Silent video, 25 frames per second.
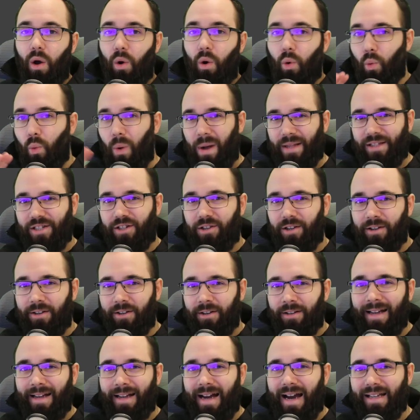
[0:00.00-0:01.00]
What's going
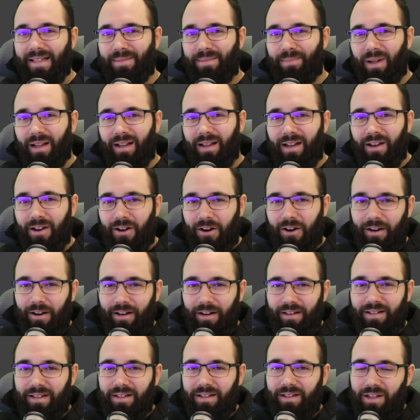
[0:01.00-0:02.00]
on, guys? Balkan
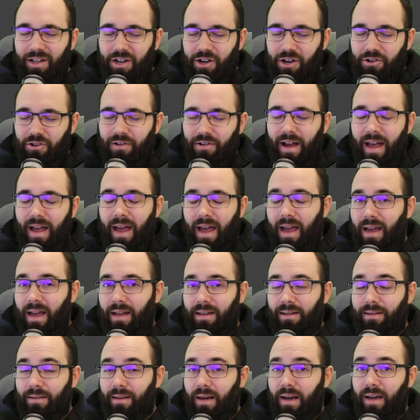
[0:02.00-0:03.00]
Architect here,
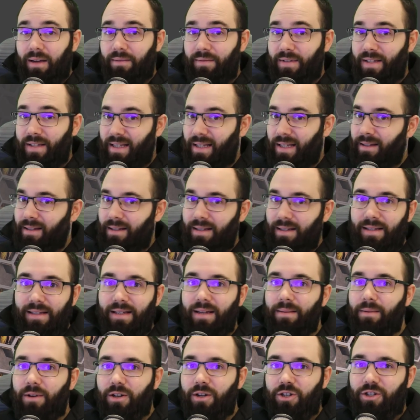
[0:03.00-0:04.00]
and I've seen this
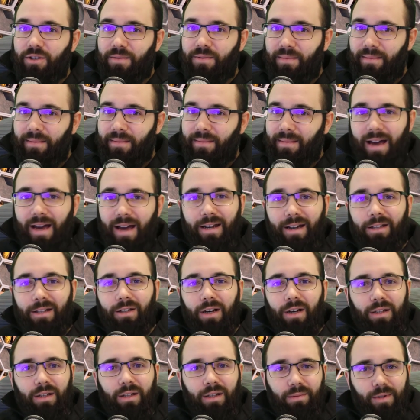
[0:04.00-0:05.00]
image and I
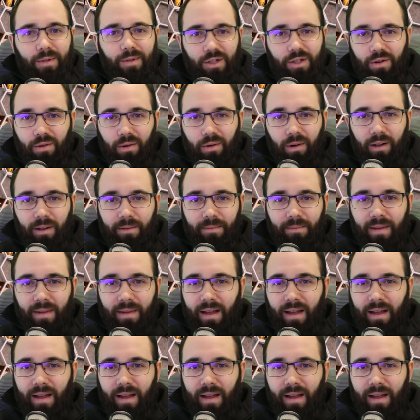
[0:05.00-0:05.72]
thought it was cool.